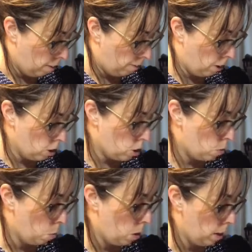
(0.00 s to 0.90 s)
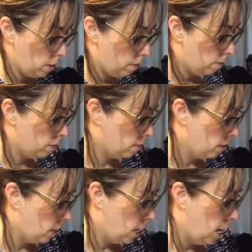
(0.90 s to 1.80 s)
The first one
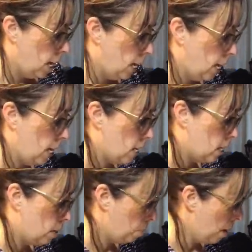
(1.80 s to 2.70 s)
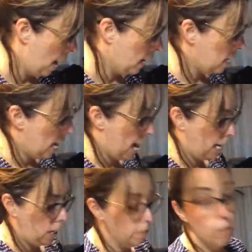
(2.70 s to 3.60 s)
is the Mac
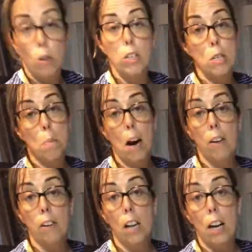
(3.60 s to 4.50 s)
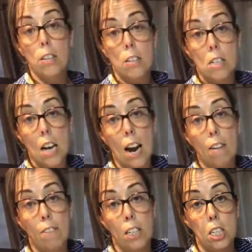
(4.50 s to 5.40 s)
Daddy of all spiralizers,
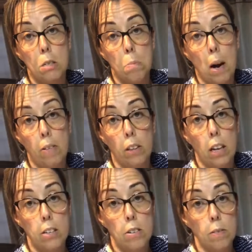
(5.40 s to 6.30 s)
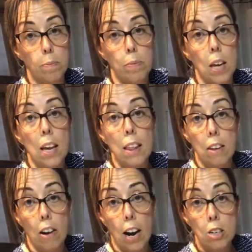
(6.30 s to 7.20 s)
our veggie spiralizer.
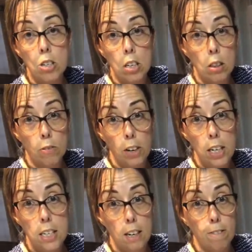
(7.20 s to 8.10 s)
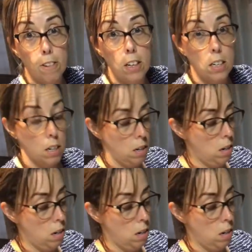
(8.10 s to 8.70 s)
There are actually 3 different